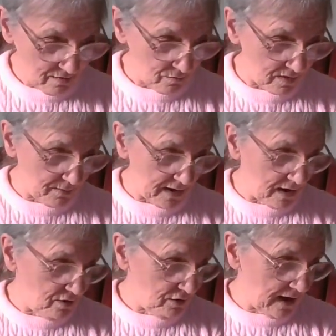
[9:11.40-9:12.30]
with a bit of
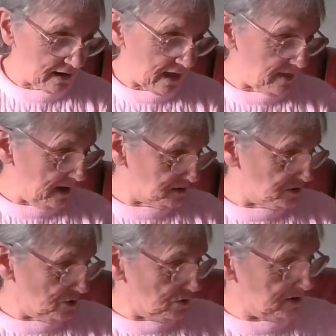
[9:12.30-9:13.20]
luck I'll get that
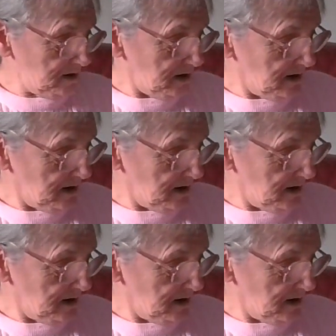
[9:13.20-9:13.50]
sorted.